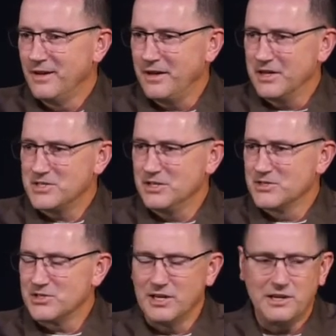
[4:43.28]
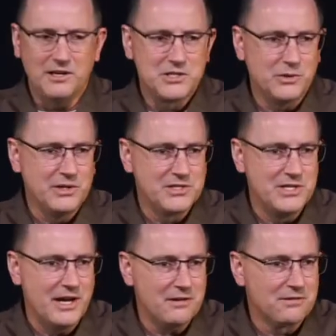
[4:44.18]
And as he is sinking to his
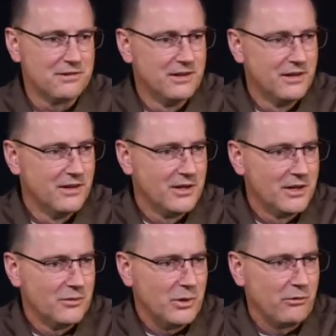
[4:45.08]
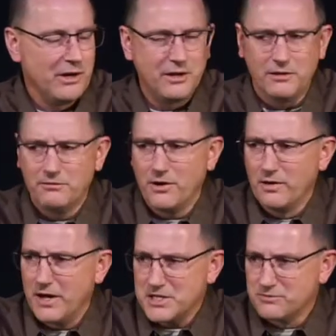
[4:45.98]
death, we read at the very
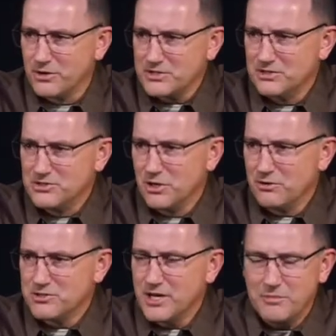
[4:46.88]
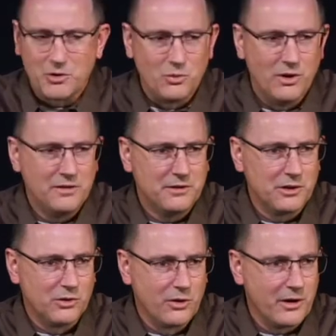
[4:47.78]
last verse in Jonah chapter 1 that the
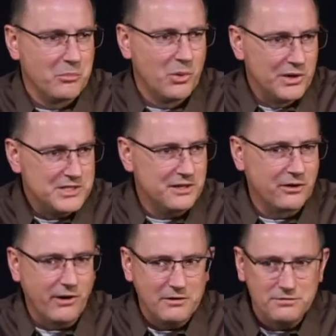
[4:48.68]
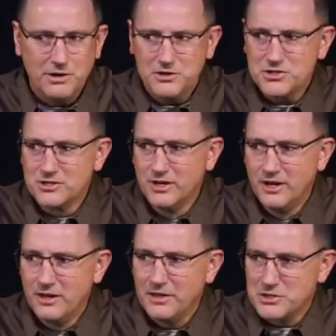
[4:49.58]
Lord appointed a great fish
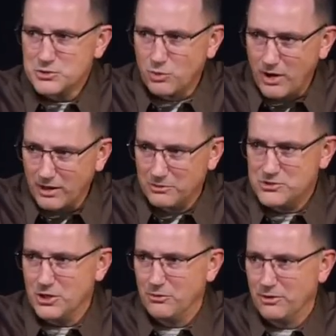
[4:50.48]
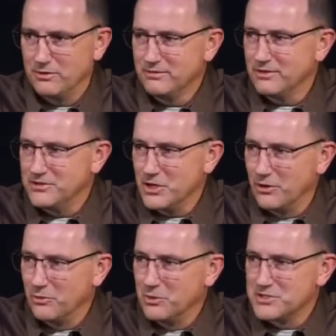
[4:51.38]
that swallowed Jonah. And
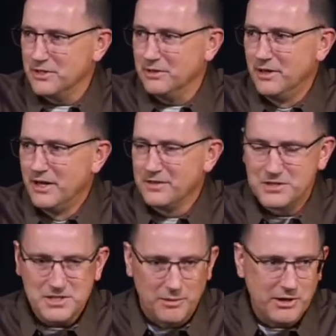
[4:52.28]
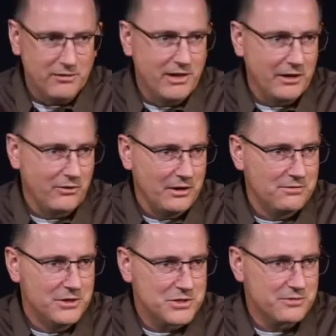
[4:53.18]
Jonah was in the stomach of that great
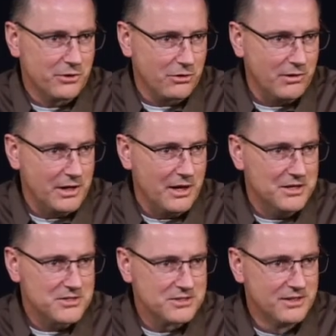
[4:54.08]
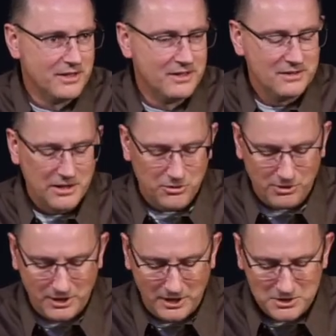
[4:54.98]
fish for three days and three
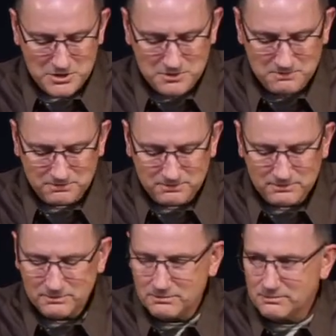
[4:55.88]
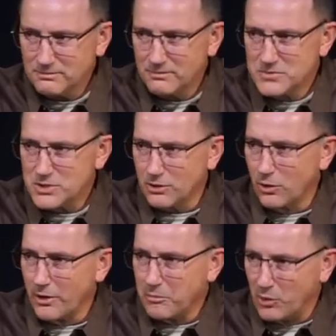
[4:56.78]
nights. So The
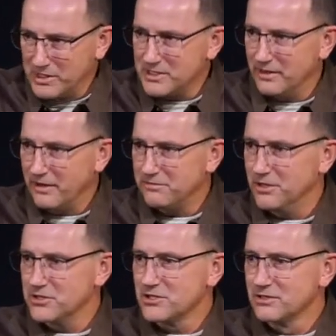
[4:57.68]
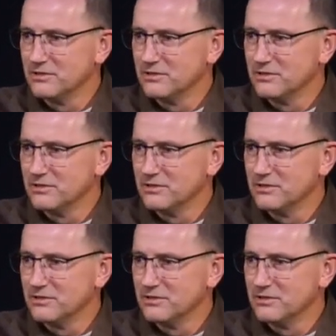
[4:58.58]
Lord appointed that fish.